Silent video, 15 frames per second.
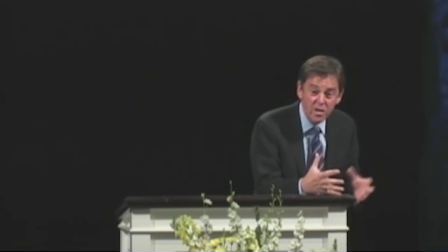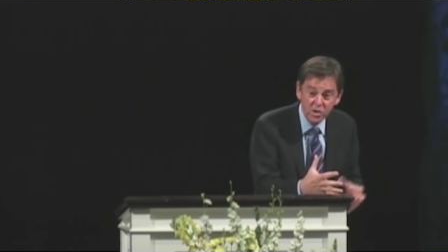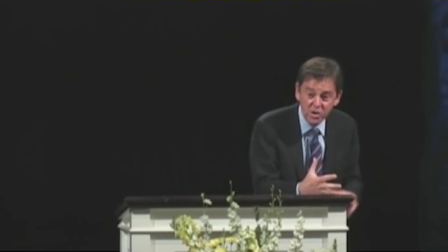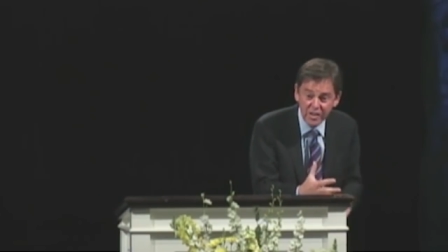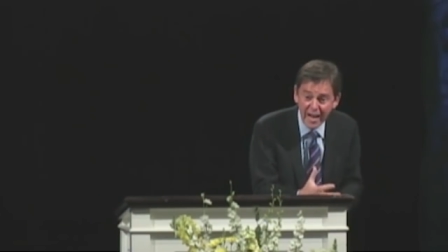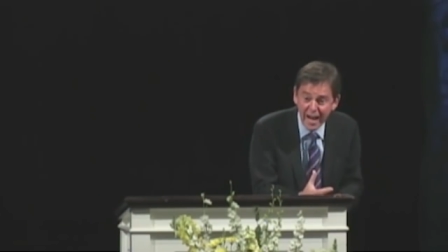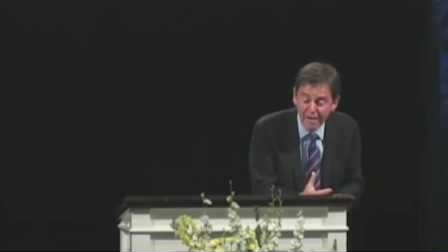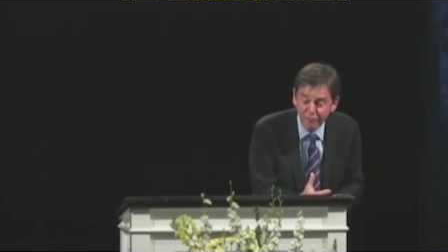
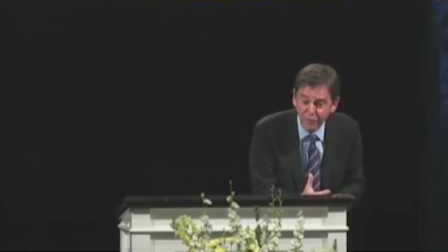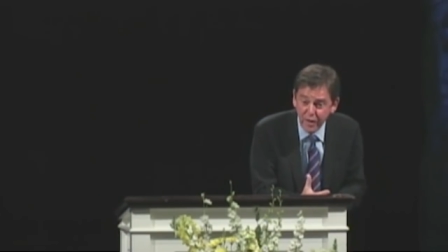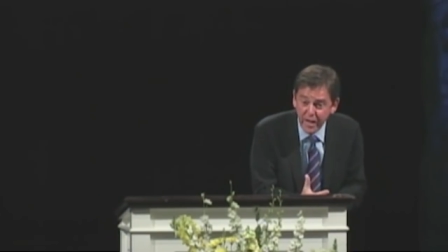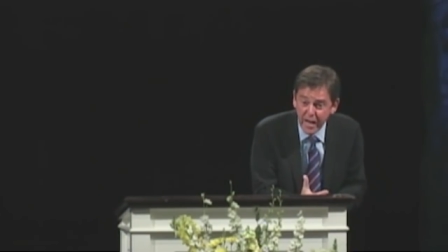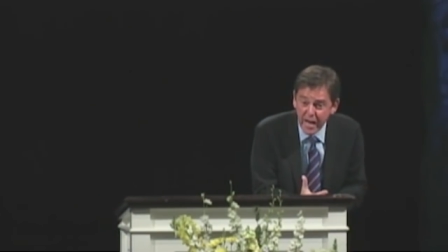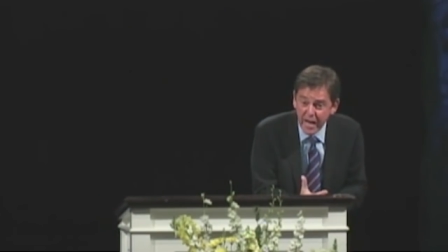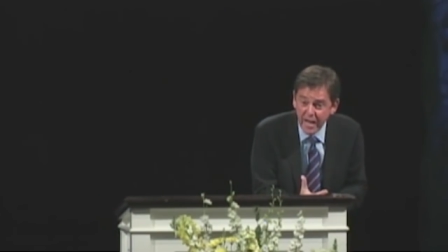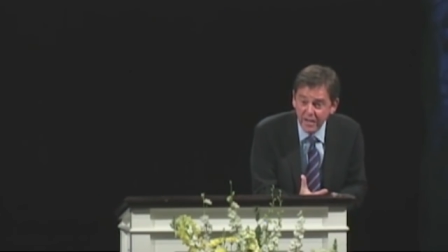
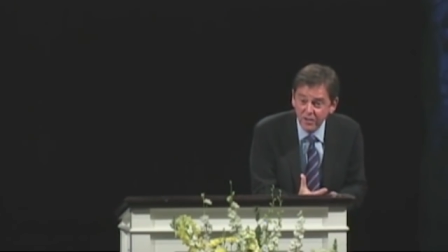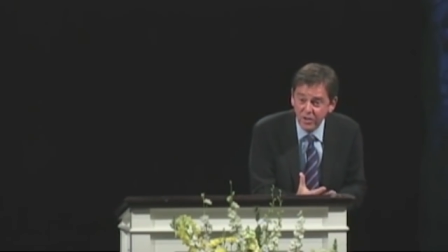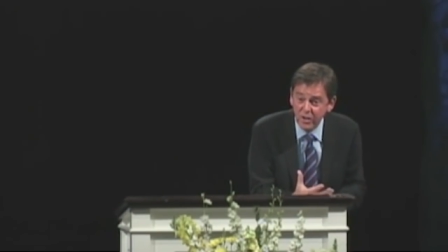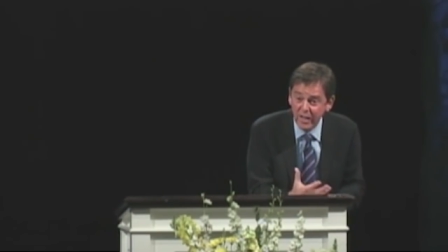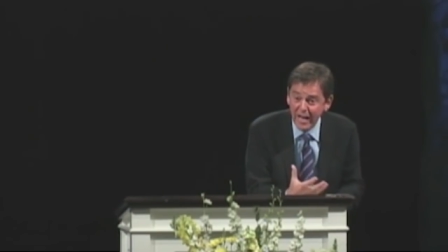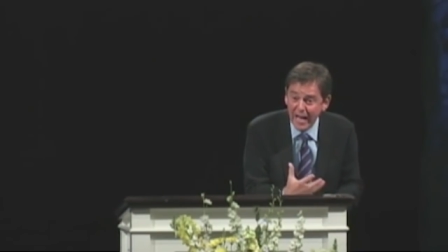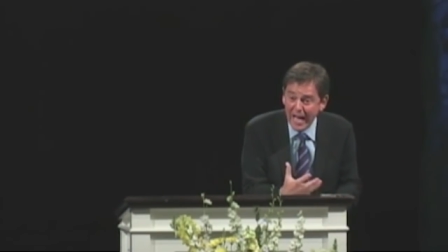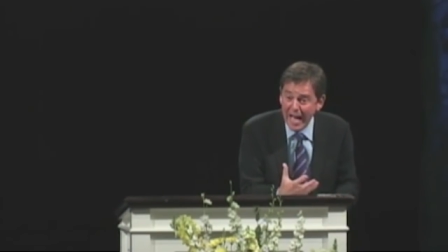safely
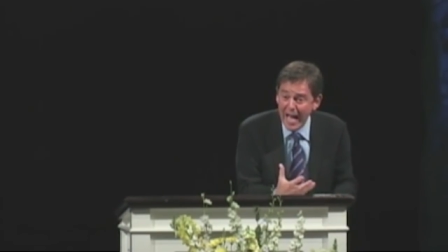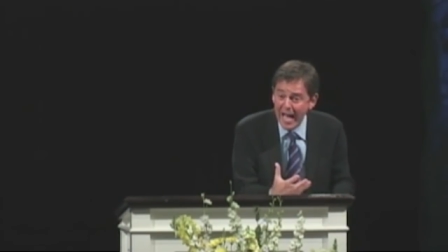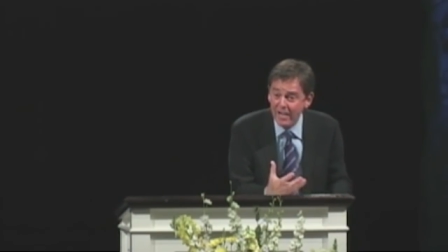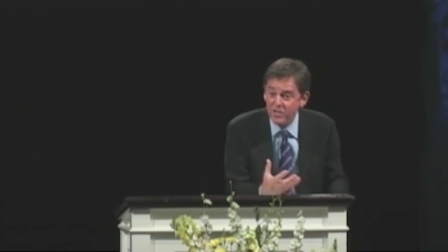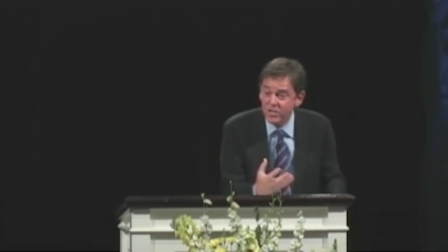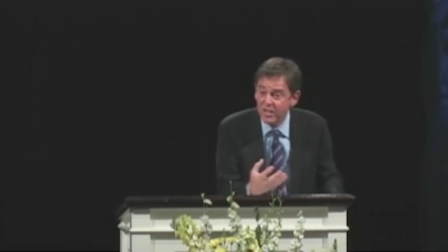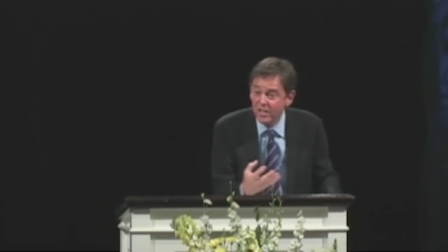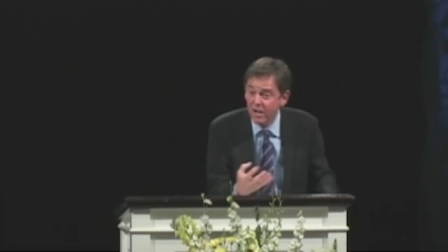into the
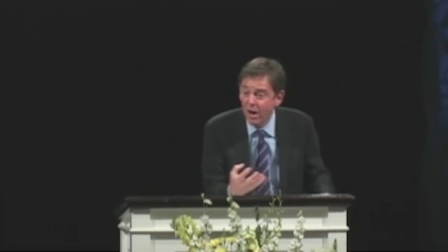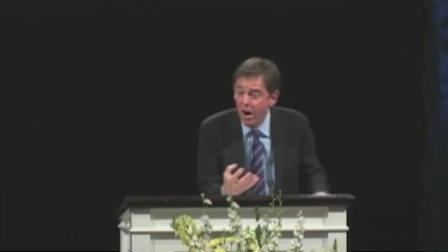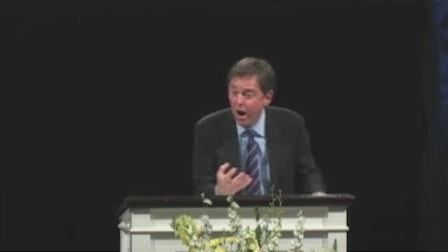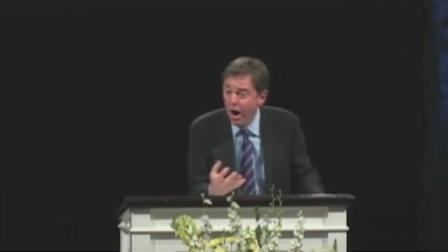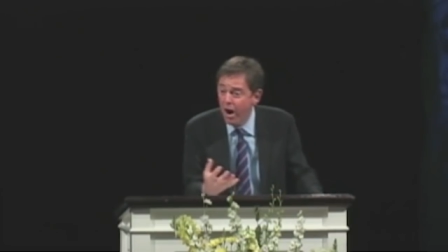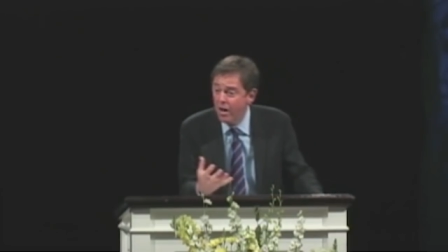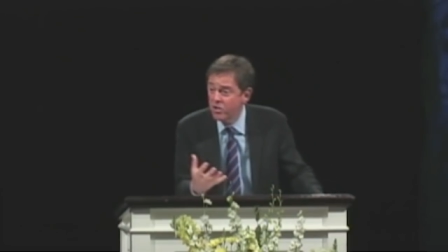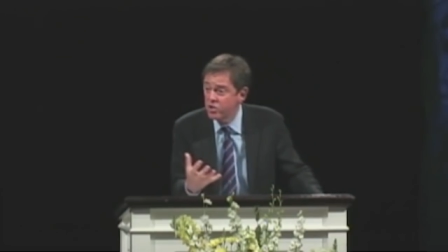hands and
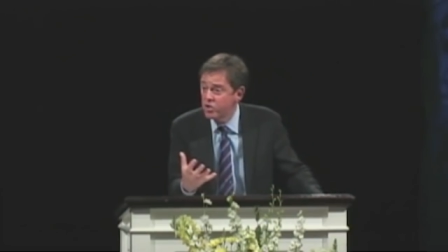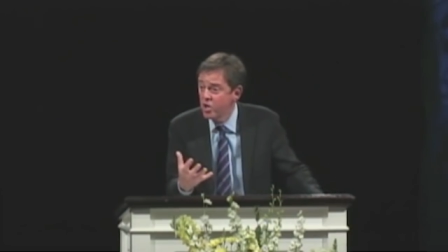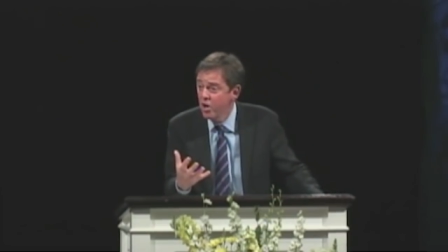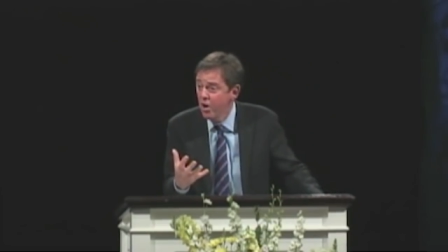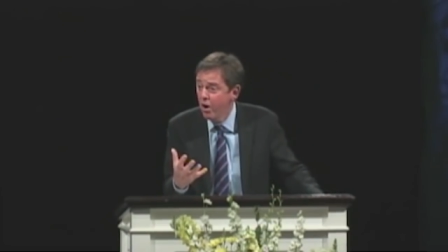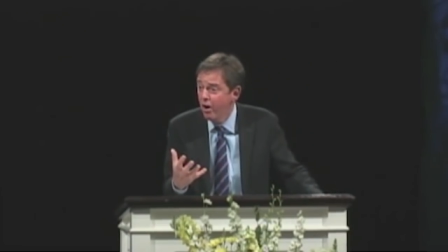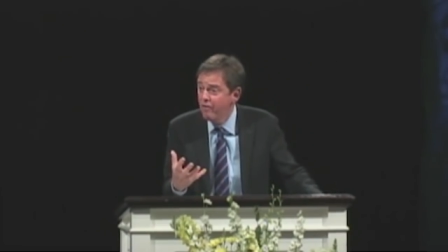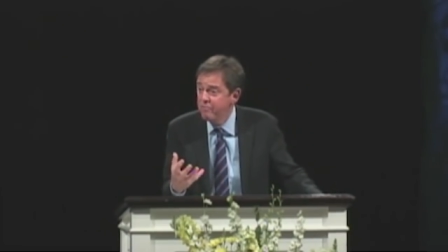hearts
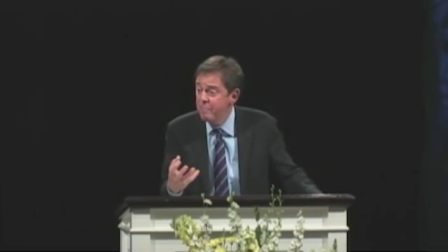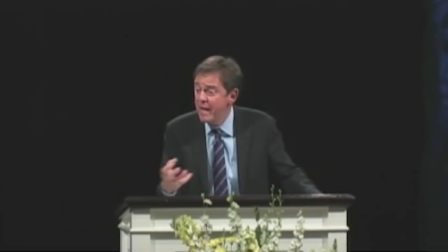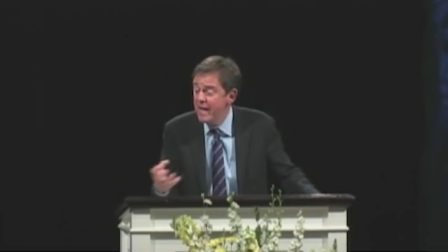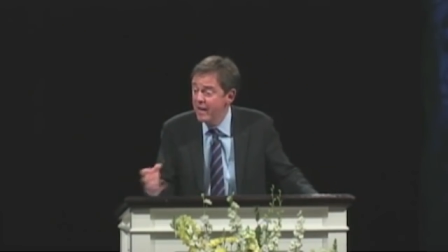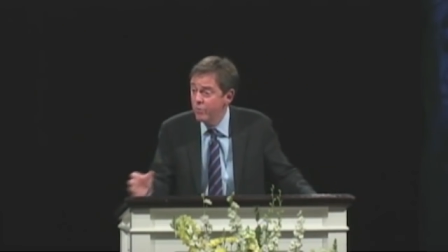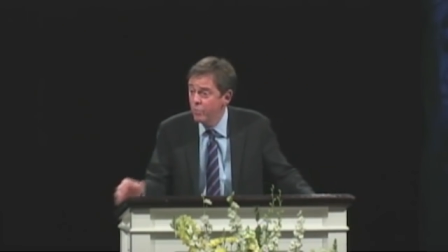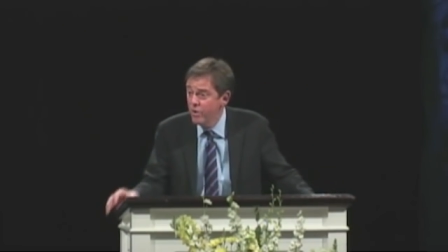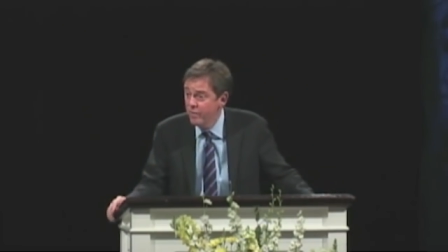of
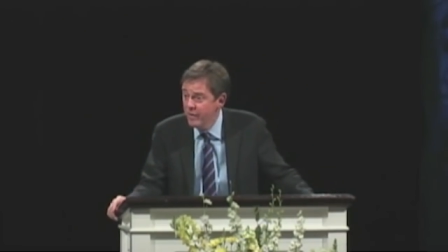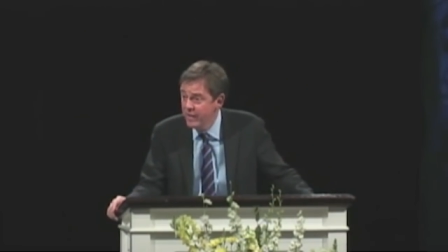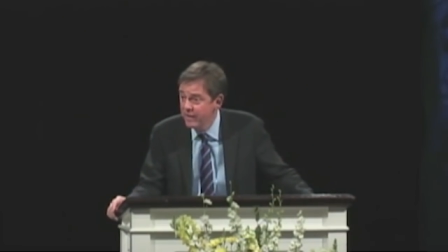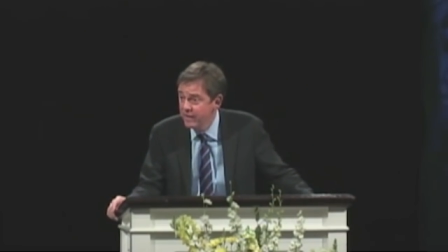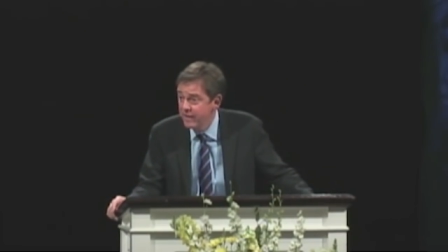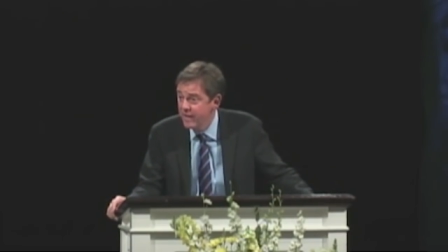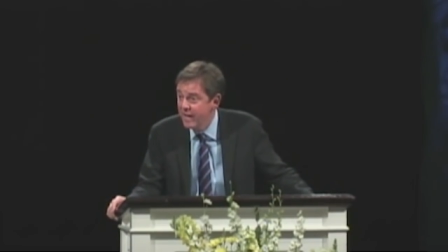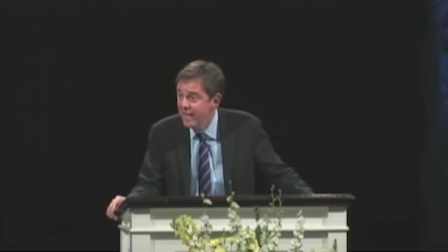men and
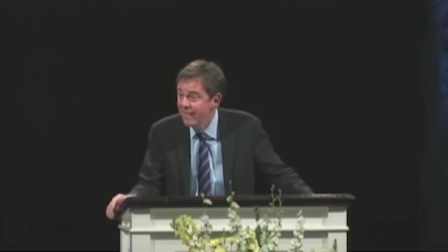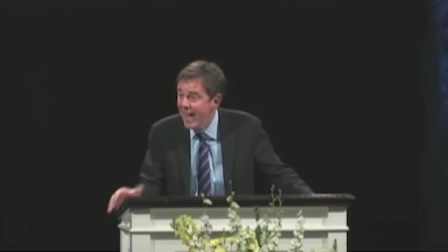women.